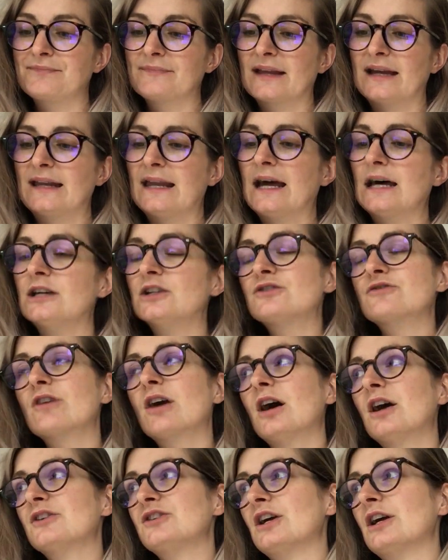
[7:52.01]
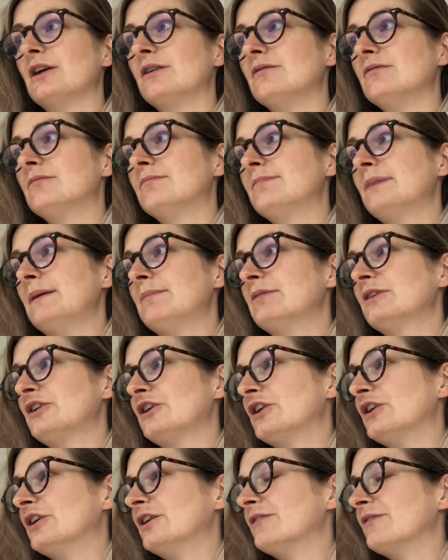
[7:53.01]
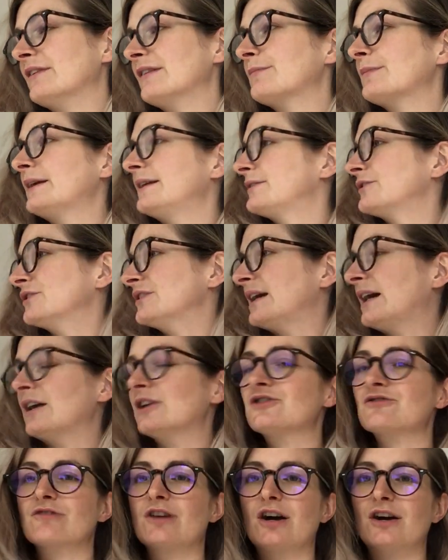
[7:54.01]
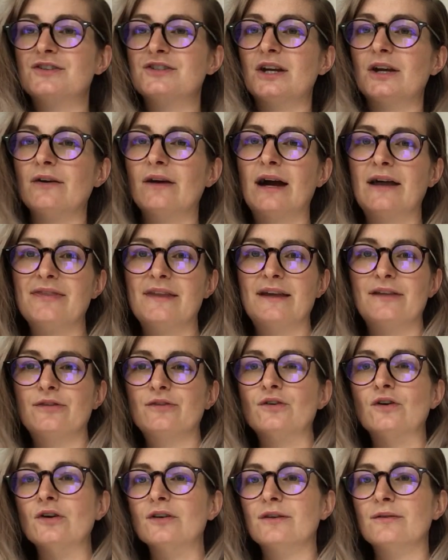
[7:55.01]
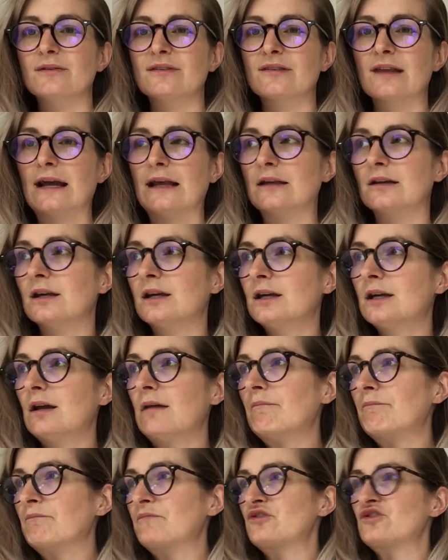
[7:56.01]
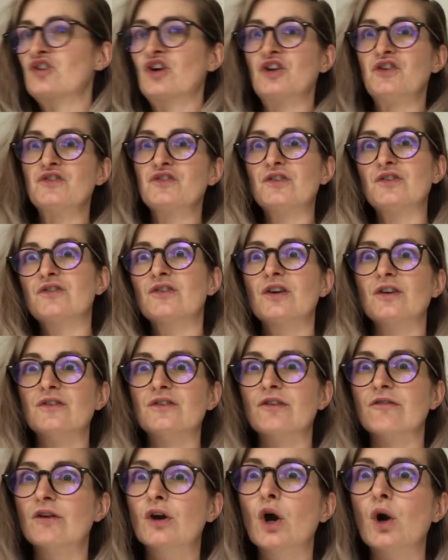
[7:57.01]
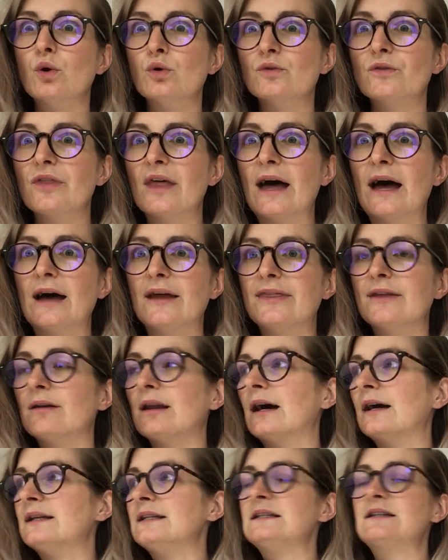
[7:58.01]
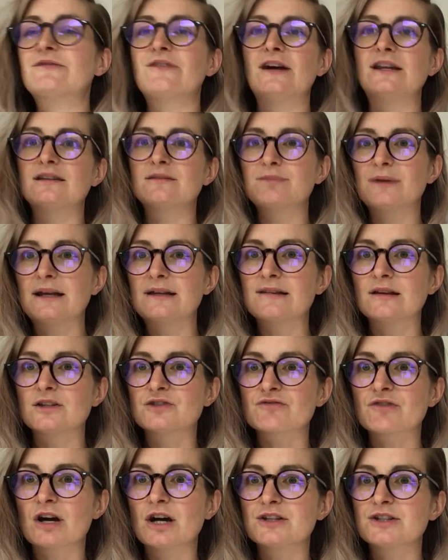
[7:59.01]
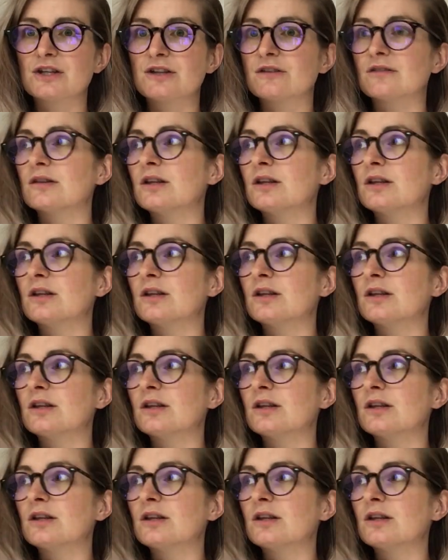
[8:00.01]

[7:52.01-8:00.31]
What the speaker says: And El Dorado, people had heard of this place called El Dorado, and they thought there was like tons and tons of gold there. They were like, I need to find this place, El Dorado. There's